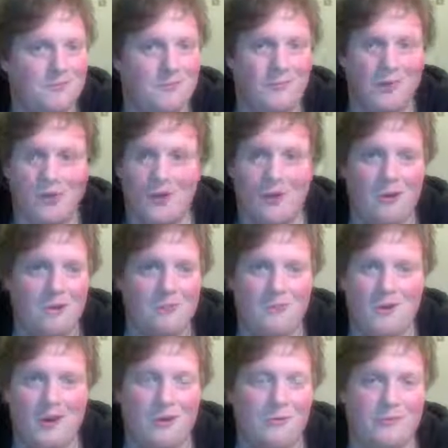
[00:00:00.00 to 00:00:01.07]
no,
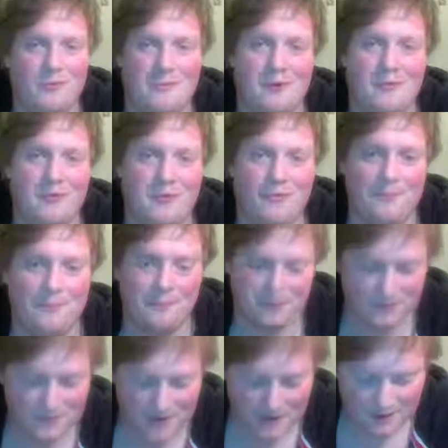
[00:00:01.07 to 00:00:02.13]
I don't remember them.
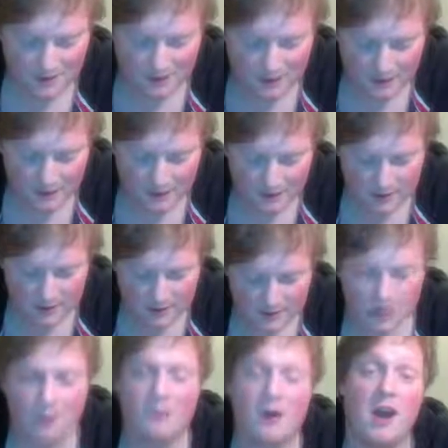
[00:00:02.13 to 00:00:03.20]

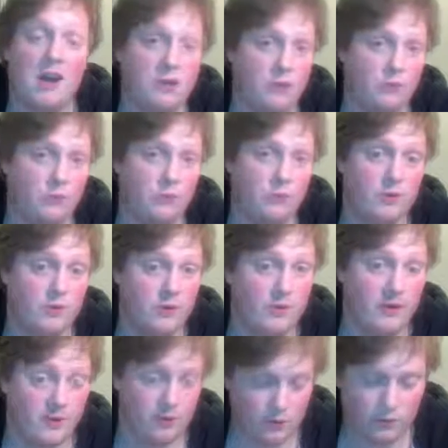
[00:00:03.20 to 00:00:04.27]
Some I do, but some
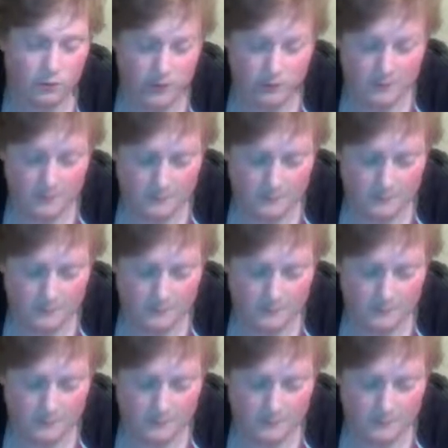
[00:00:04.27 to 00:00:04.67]
I don't.